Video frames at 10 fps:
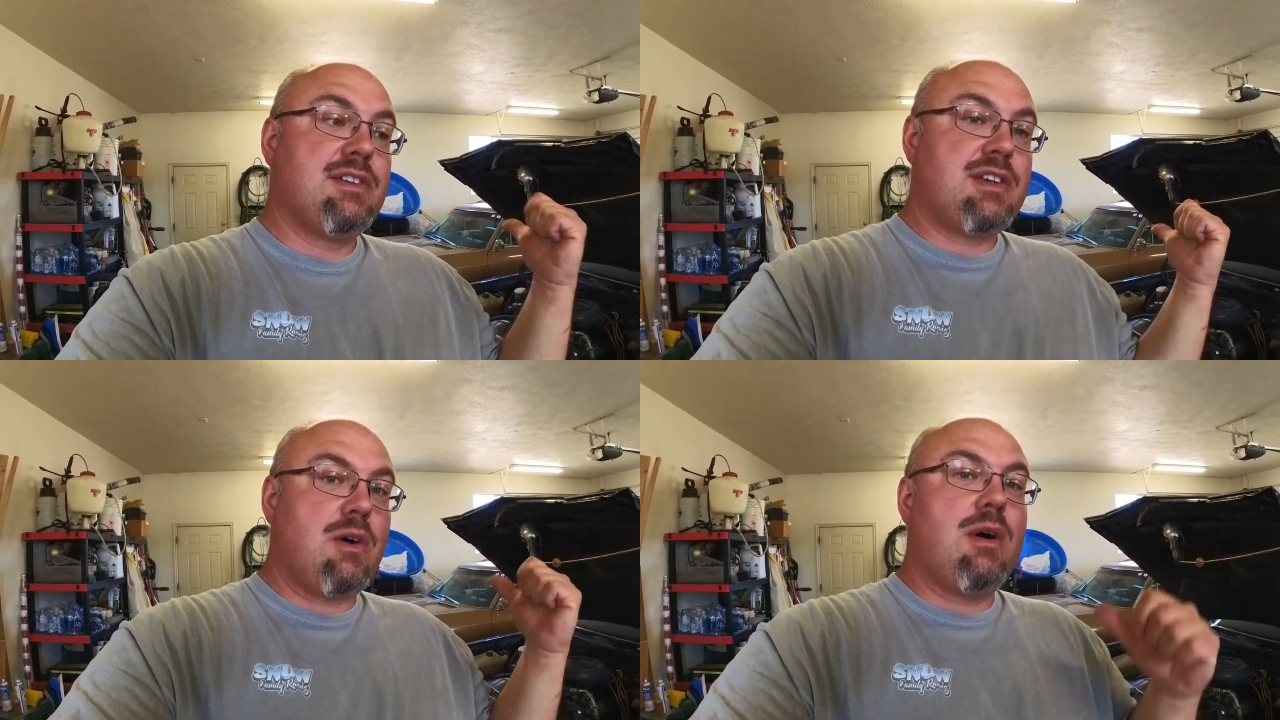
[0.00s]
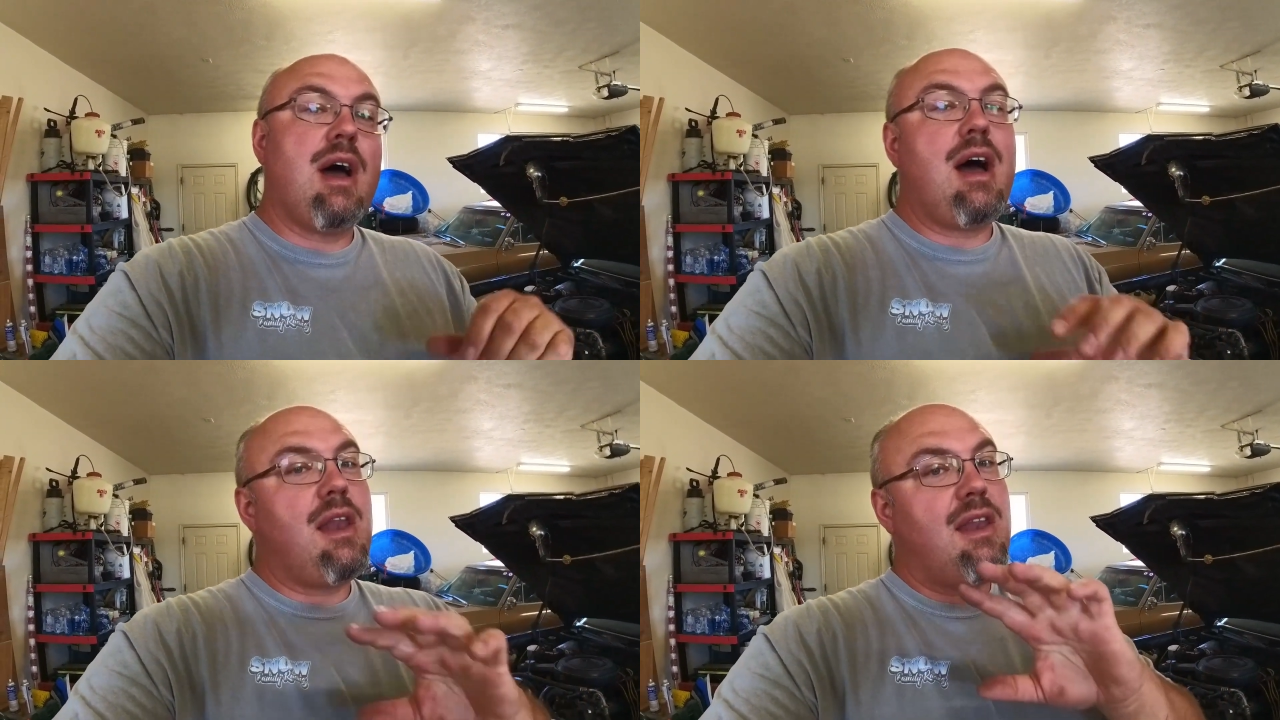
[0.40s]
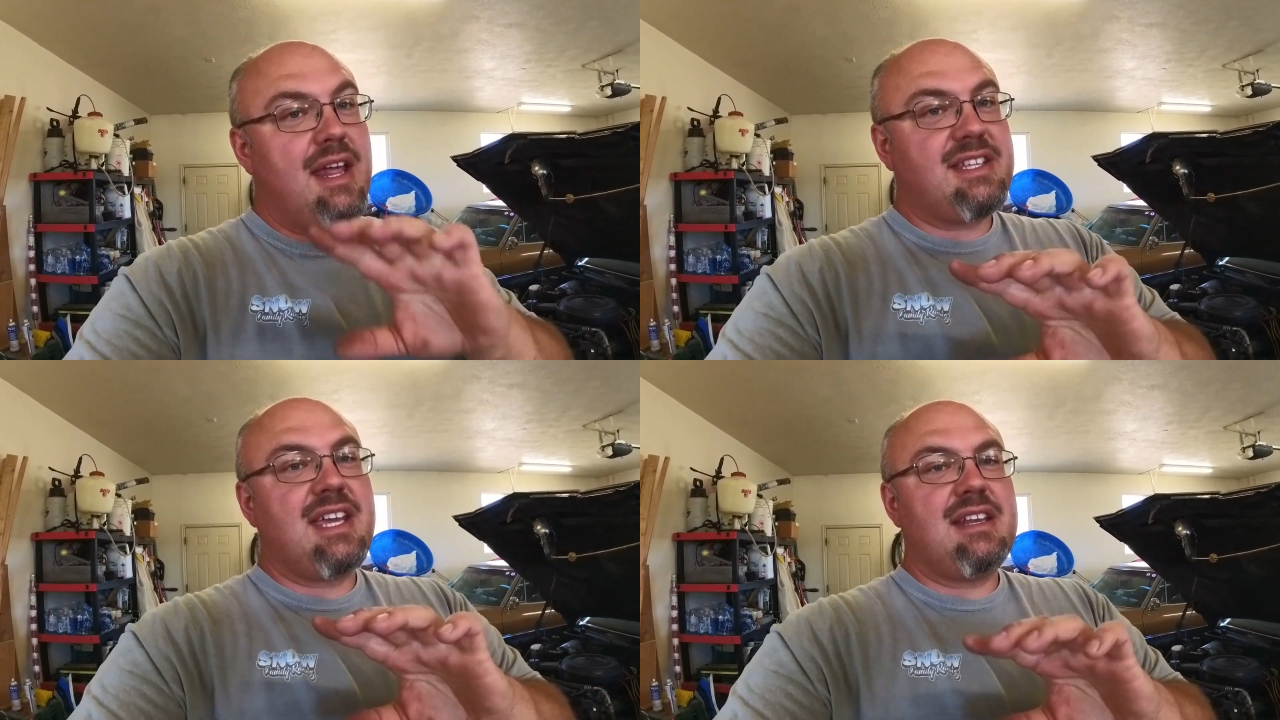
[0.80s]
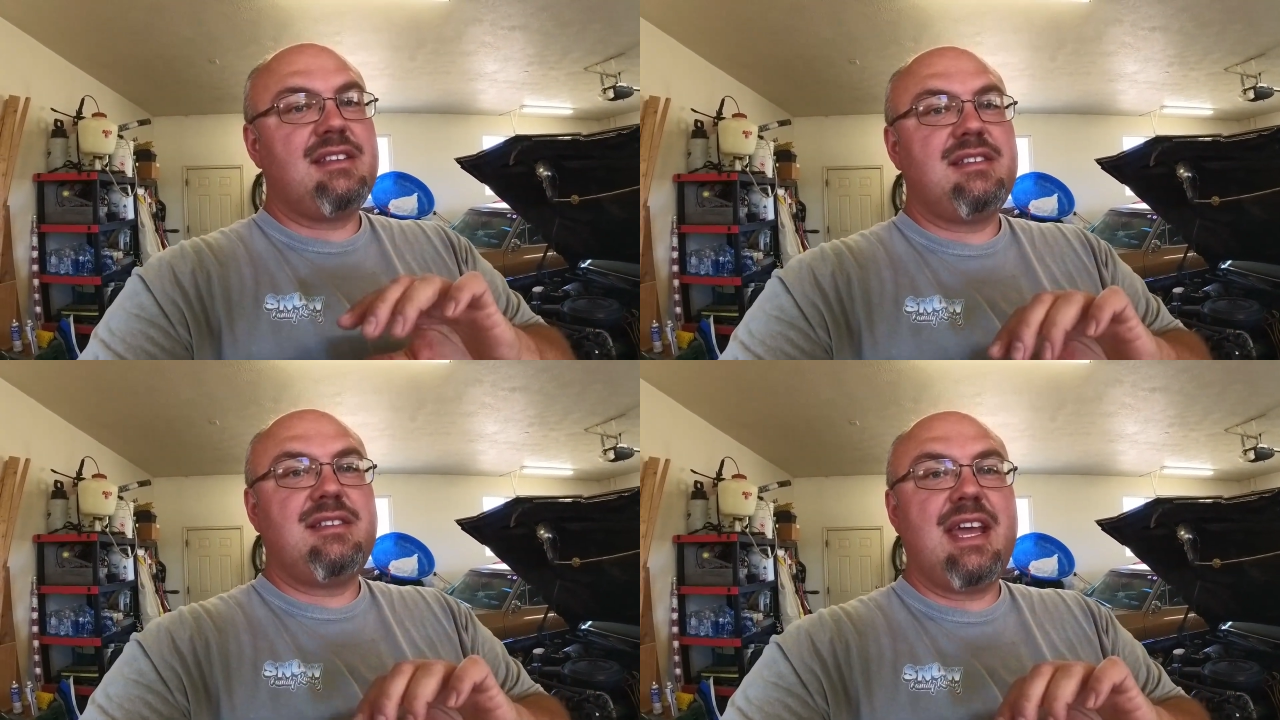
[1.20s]
So let's get
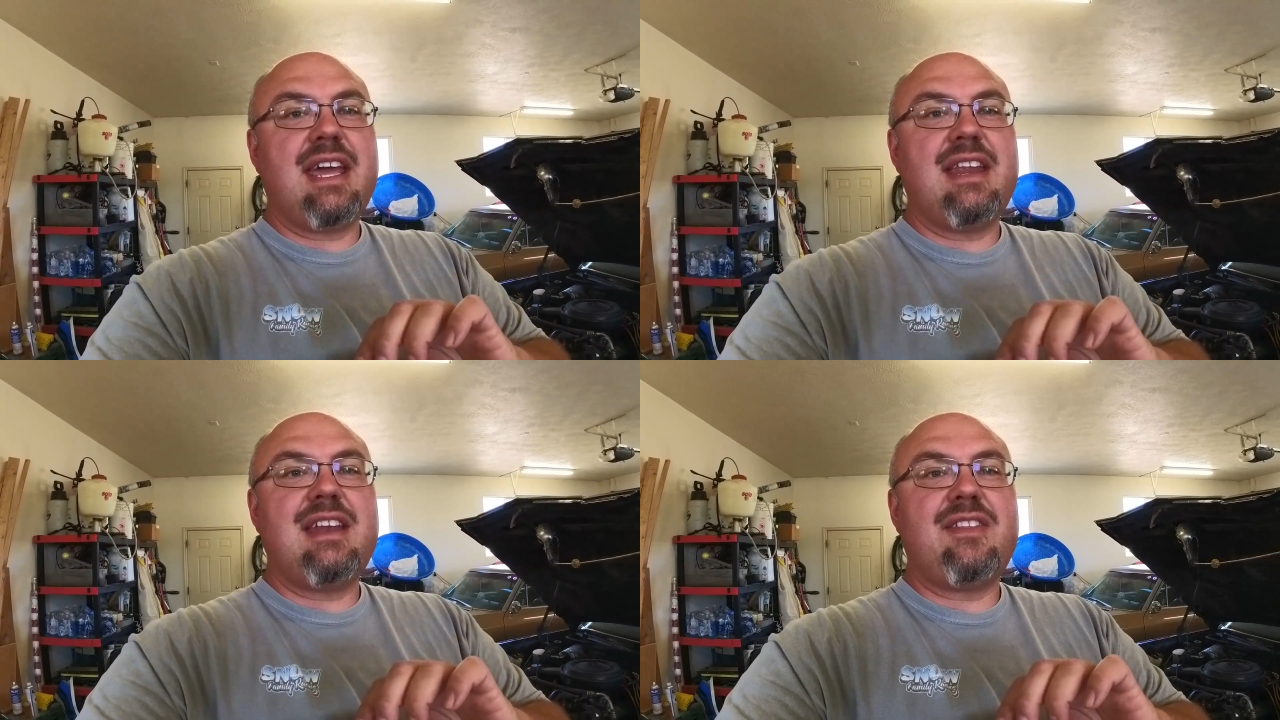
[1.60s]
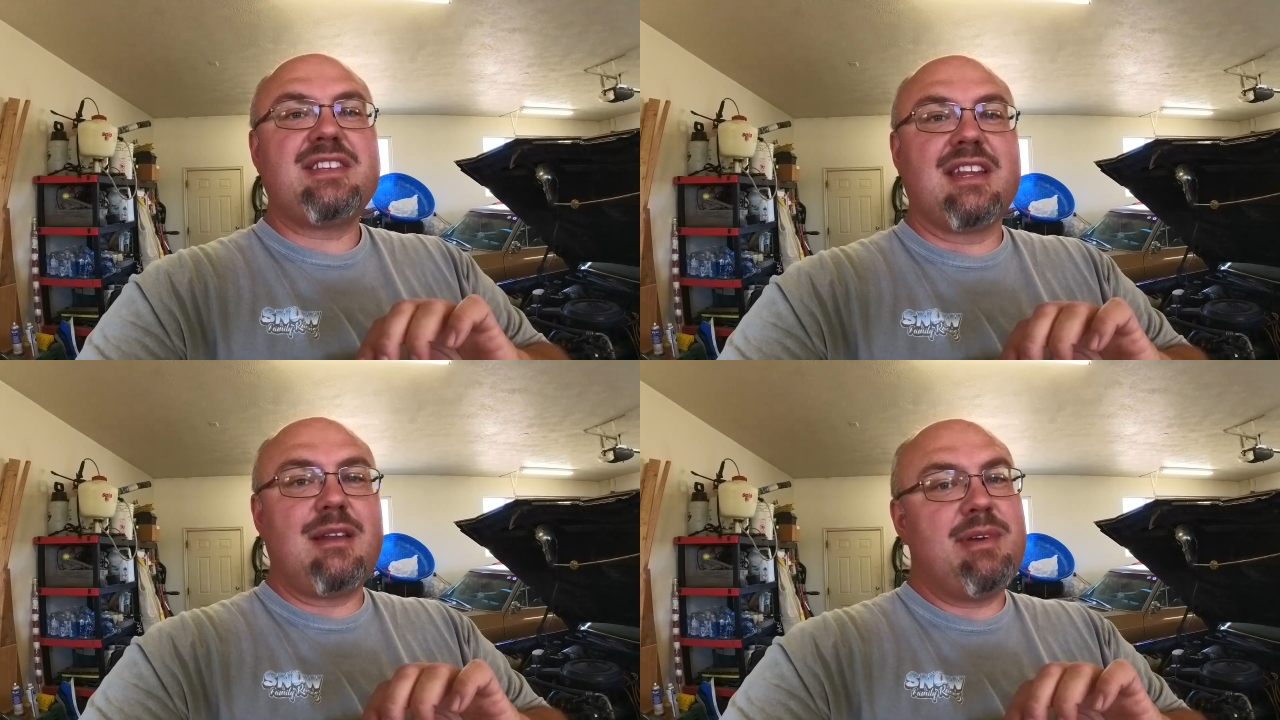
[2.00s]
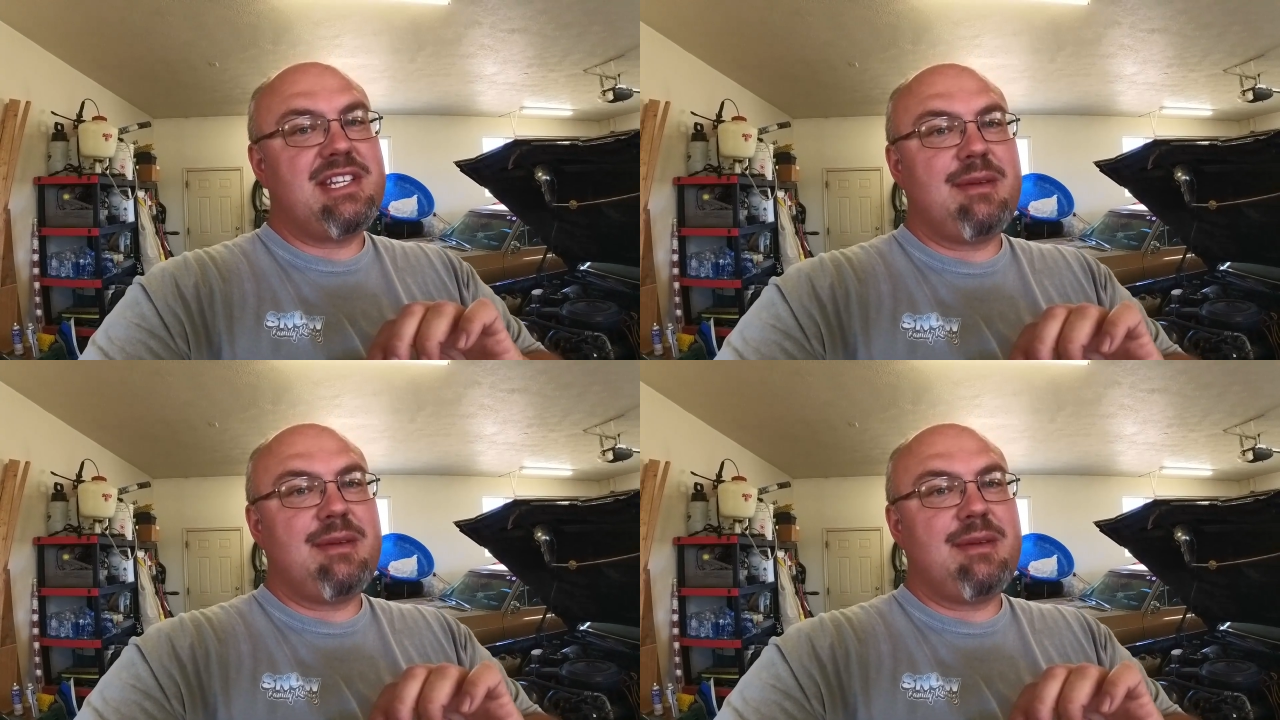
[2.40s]
digging into this a little bit